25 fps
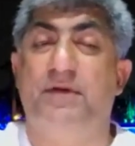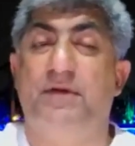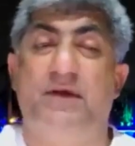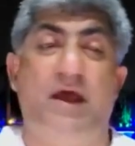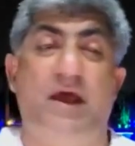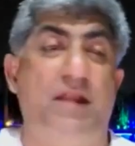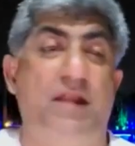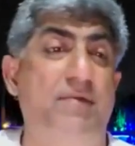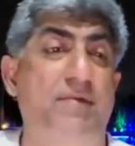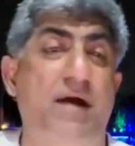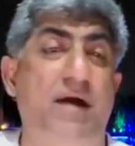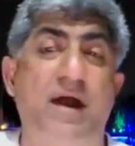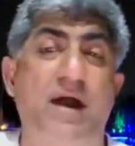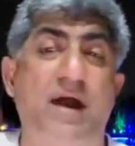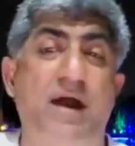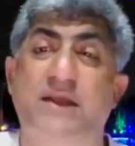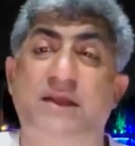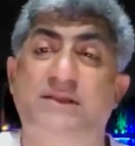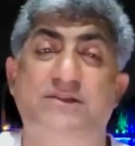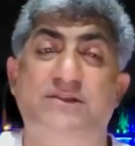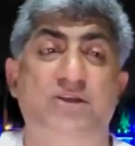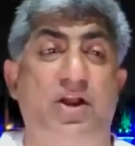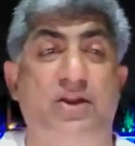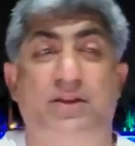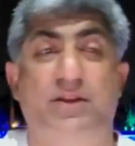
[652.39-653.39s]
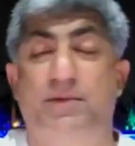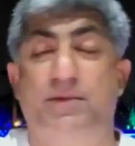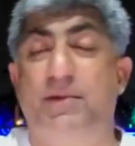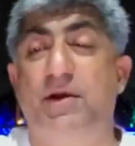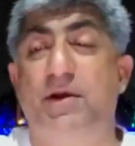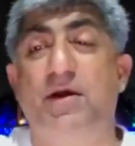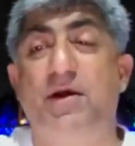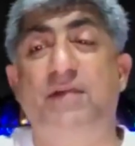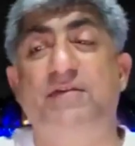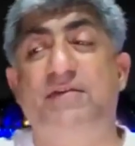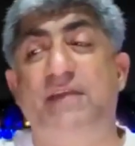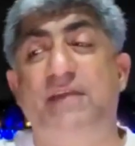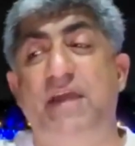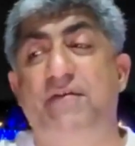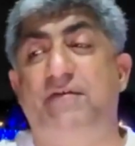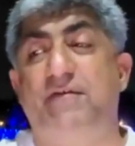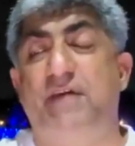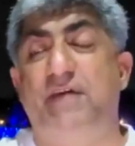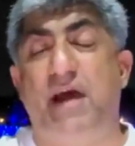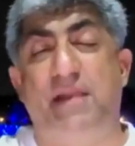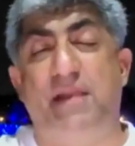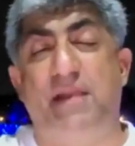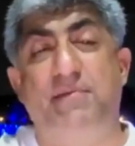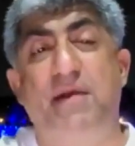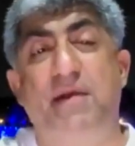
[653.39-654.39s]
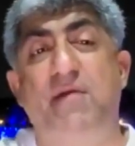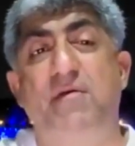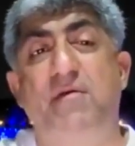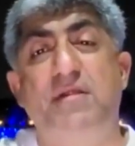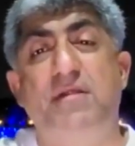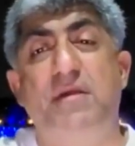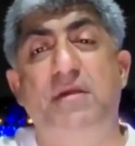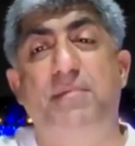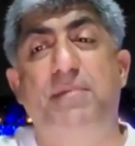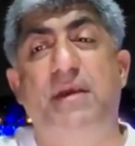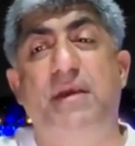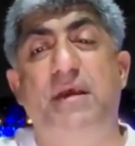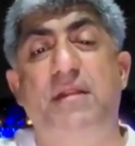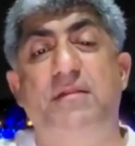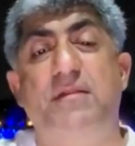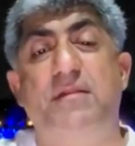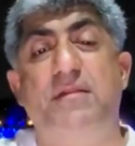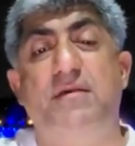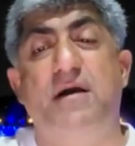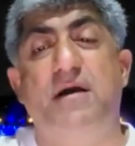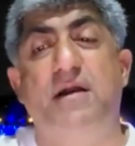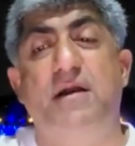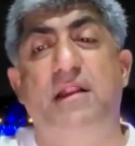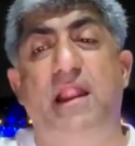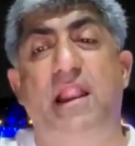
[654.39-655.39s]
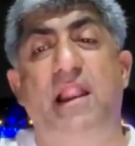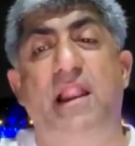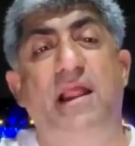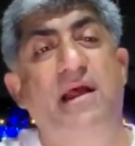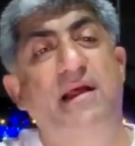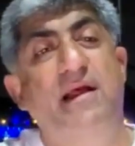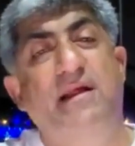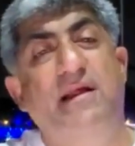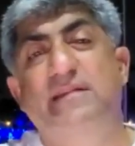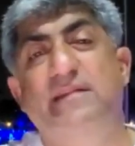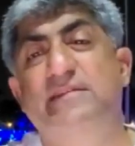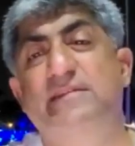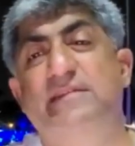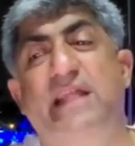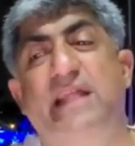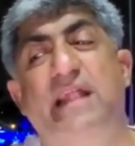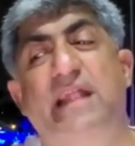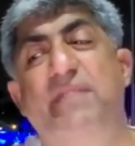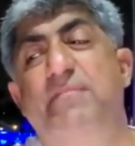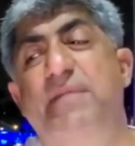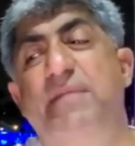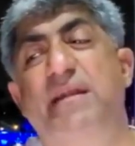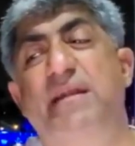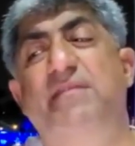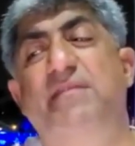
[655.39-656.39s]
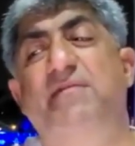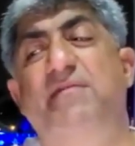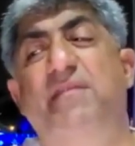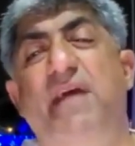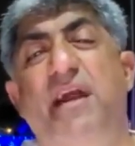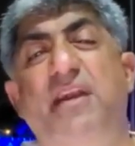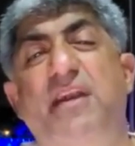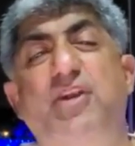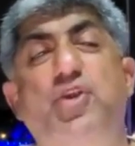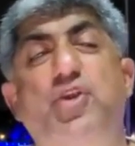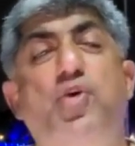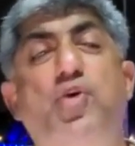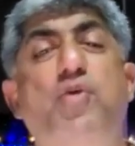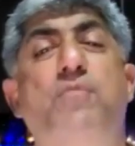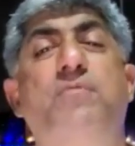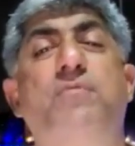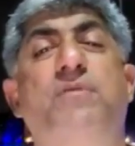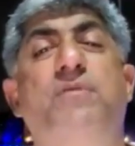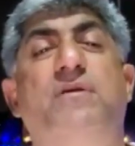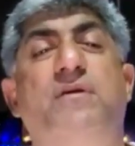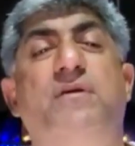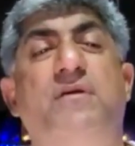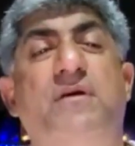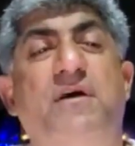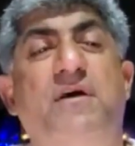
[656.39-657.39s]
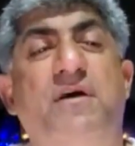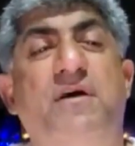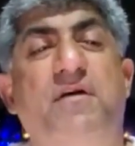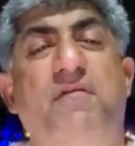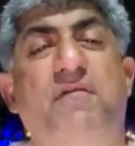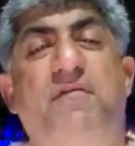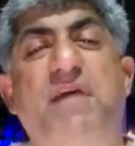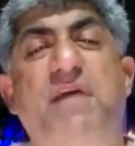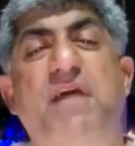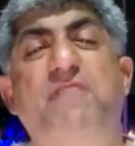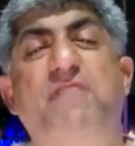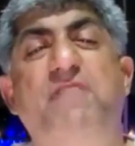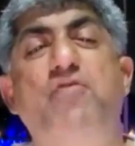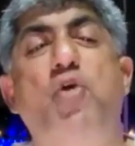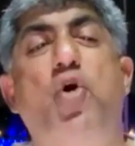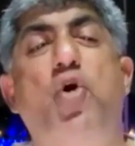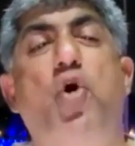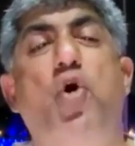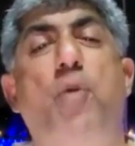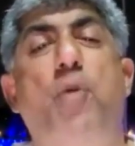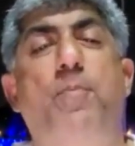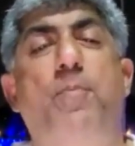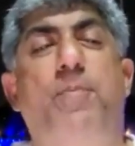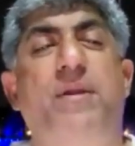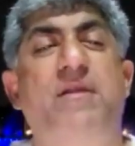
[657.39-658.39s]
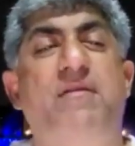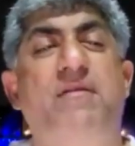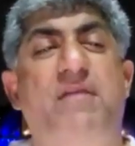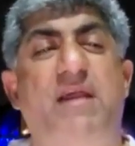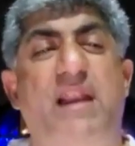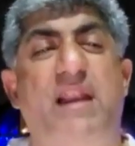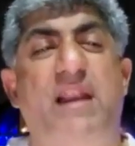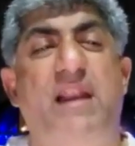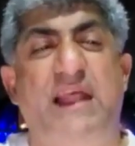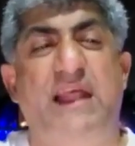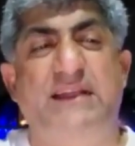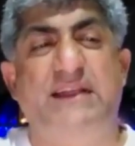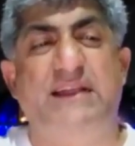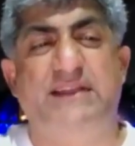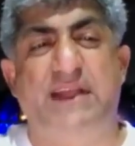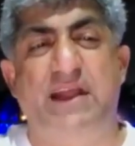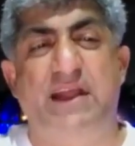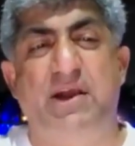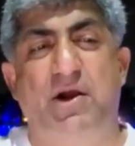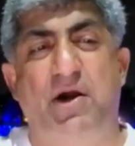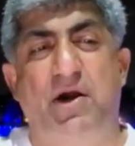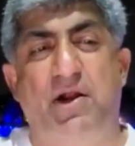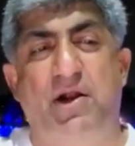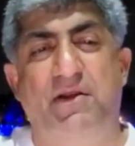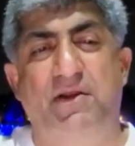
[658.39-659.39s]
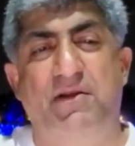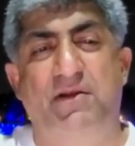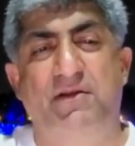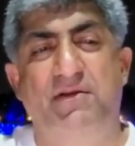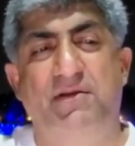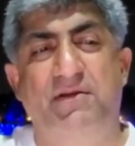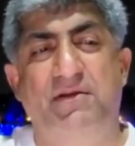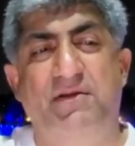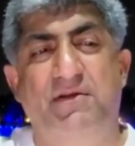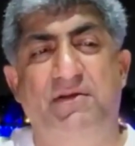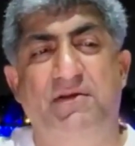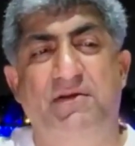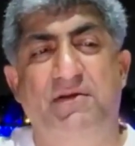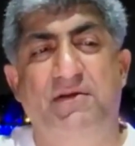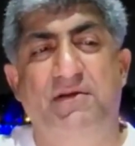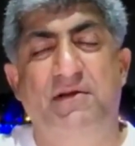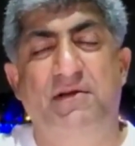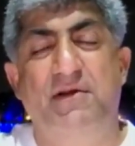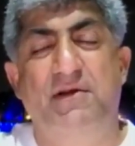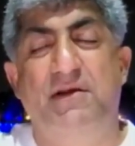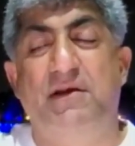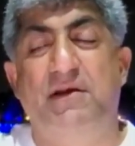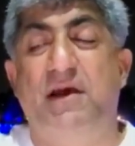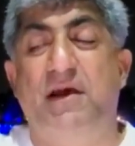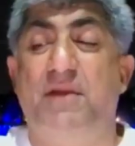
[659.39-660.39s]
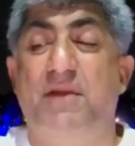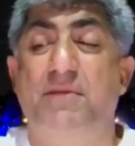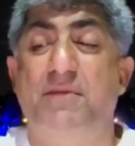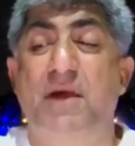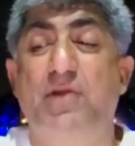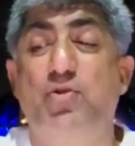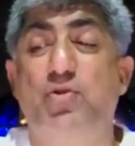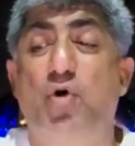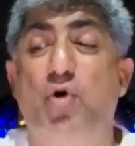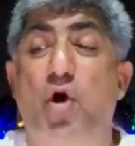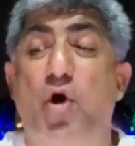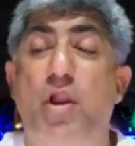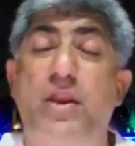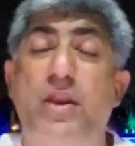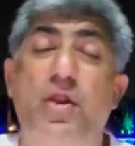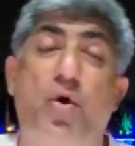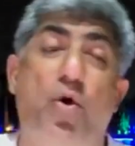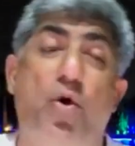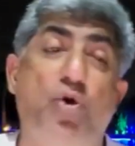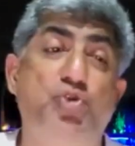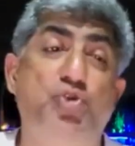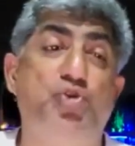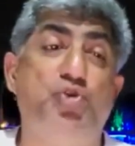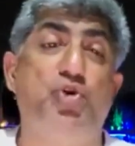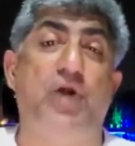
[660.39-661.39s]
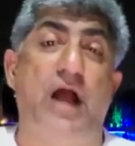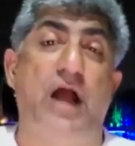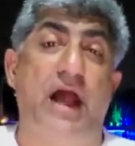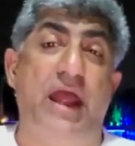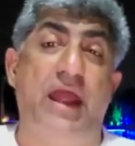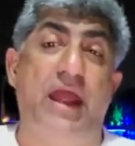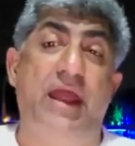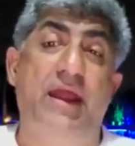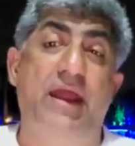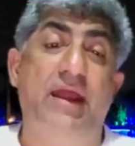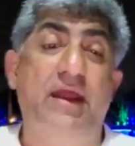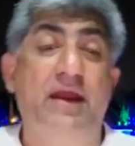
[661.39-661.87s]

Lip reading: karma is not, because if karma was the biggest hurdle, then means we are doomed. We have no hope in realizing God. Karma to already ho chuka hai.